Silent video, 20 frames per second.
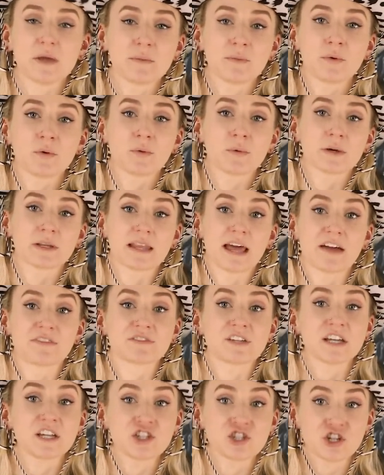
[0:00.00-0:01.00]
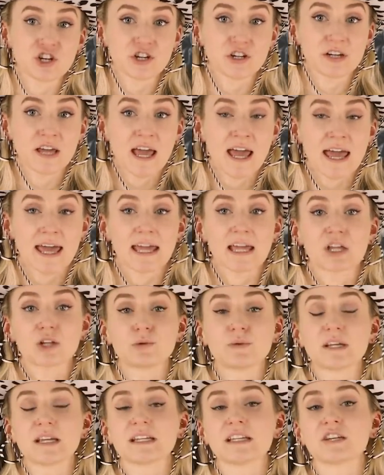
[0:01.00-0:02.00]
people were left injured,
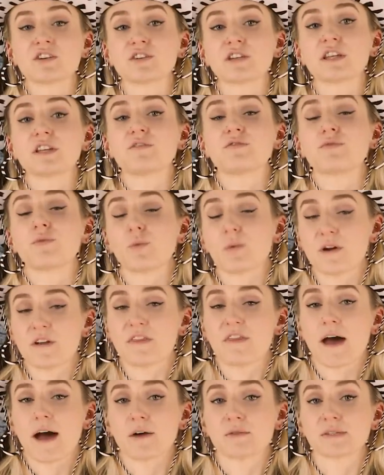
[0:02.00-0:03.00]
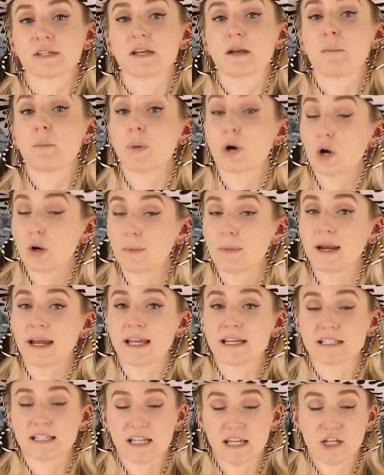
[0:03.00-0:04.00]
including nearly 4,000
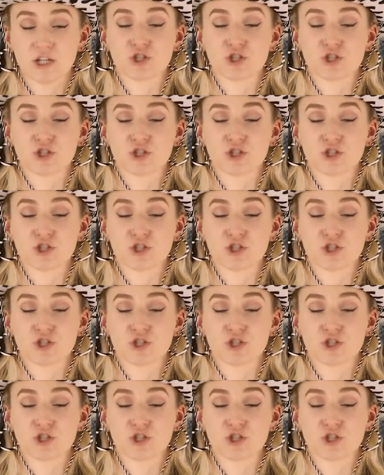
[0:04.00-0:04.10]
permanent